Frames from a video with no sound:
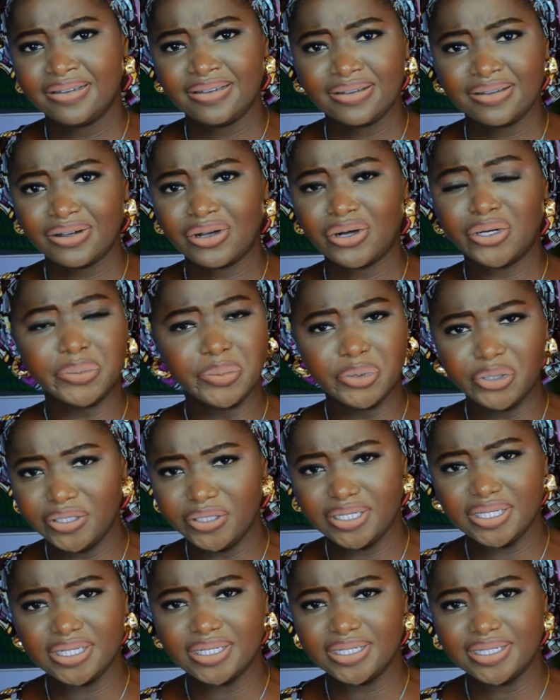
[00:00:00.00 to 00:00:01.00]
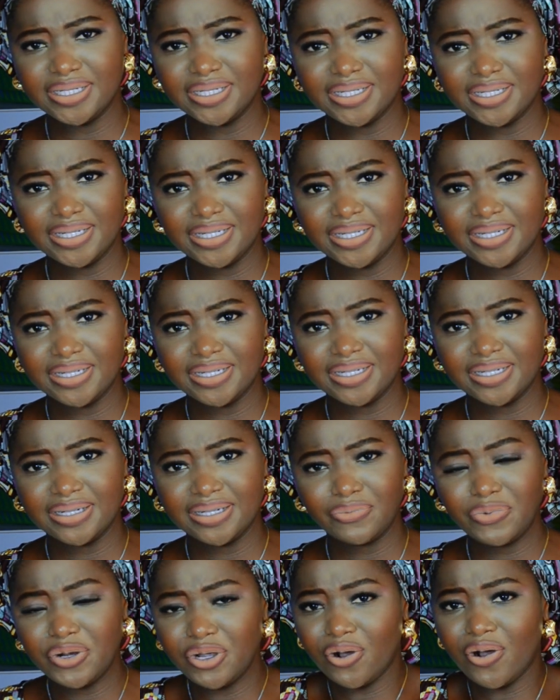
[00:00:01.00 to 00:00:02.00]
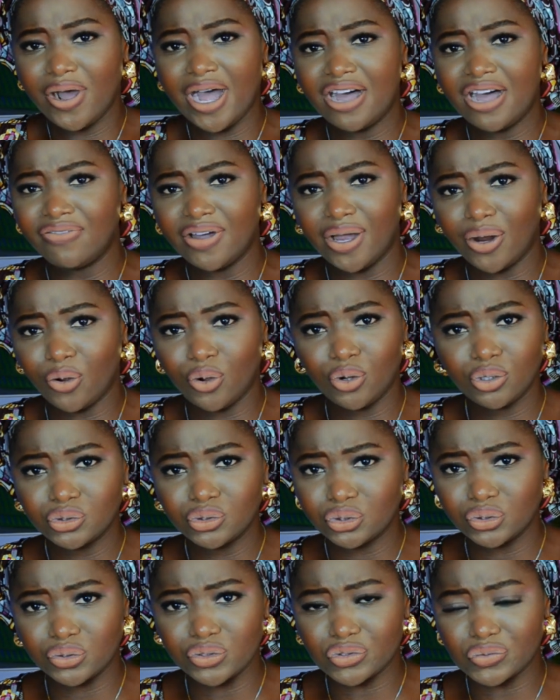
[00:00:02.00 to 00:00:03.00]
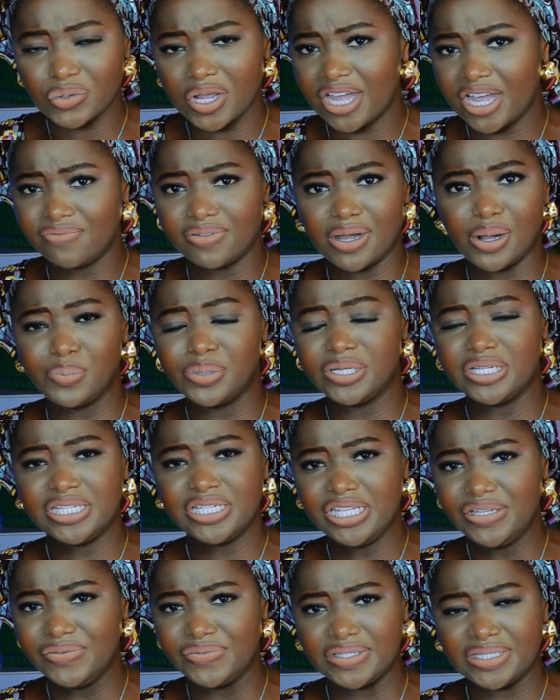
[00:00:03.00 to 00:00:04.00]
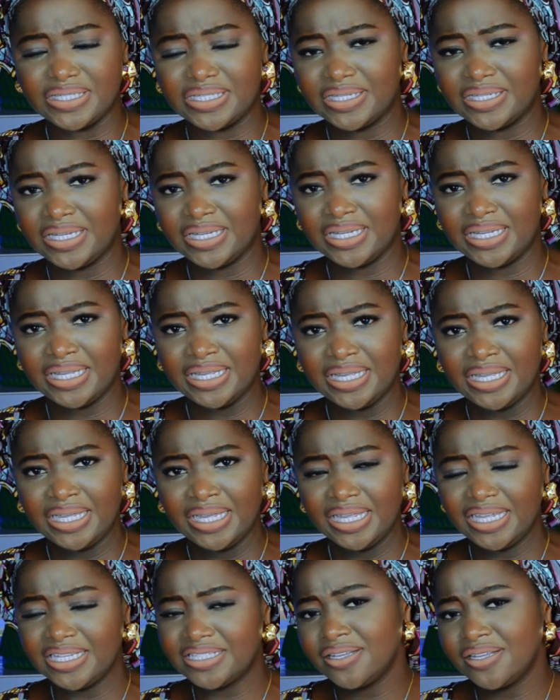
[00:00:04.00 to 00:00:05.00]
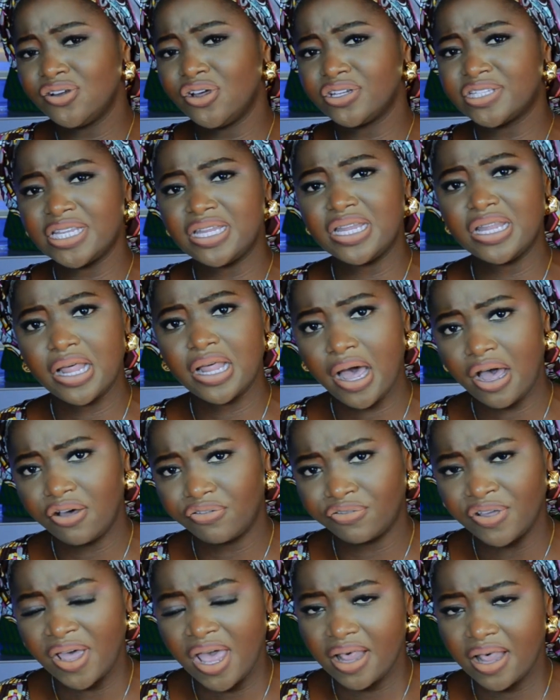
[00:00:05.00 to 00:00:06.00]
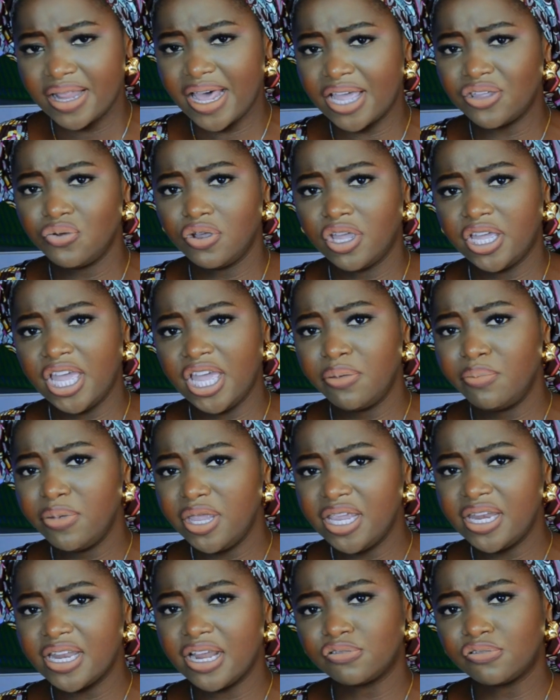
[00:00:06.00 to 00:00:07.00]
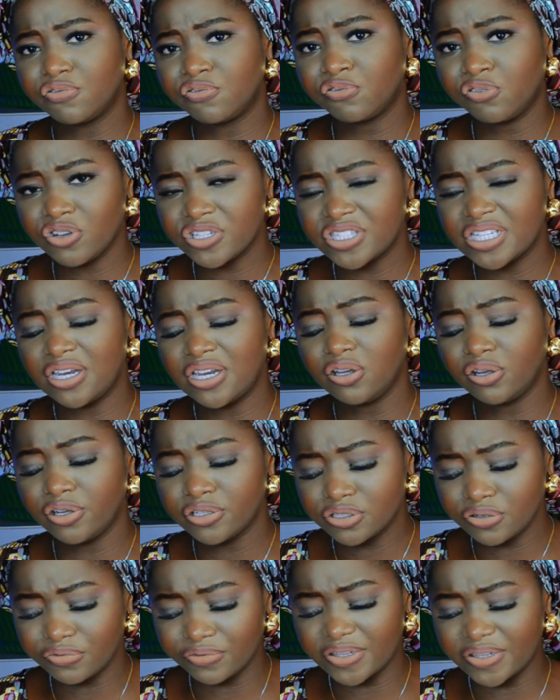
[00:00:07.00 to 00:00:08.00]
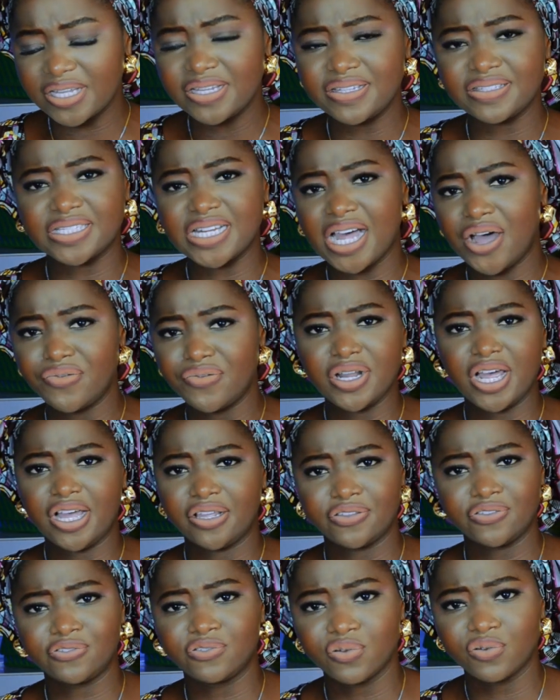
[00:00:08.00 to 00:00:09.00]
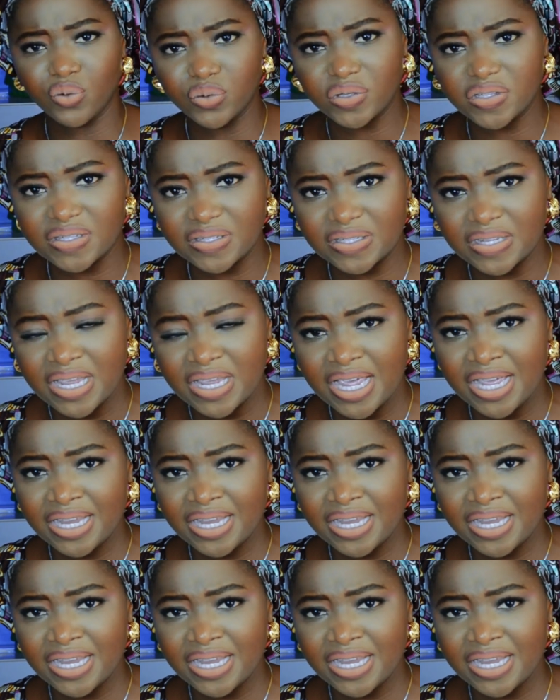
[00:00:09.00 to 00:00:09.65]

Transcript: Come on. We all have our cultures, we have our beliefs. Is it not enough that you came in and forced a lot of things down our throats?